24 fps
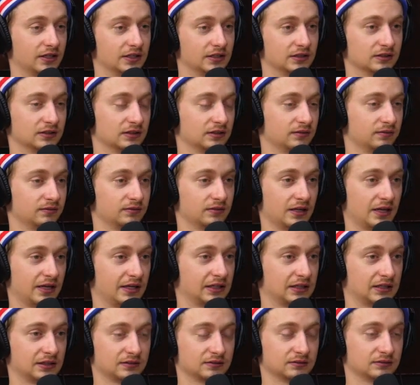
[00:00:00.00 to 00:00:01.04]
And
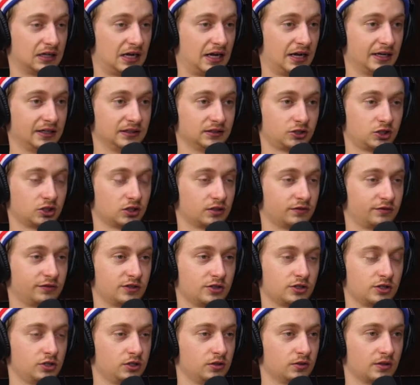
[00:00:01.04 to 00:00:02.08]
like, I should have
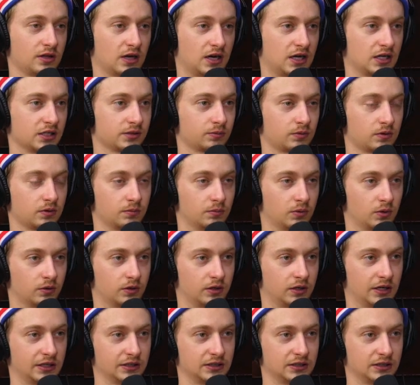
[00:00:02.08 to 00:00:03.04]
visited you in the hospital more.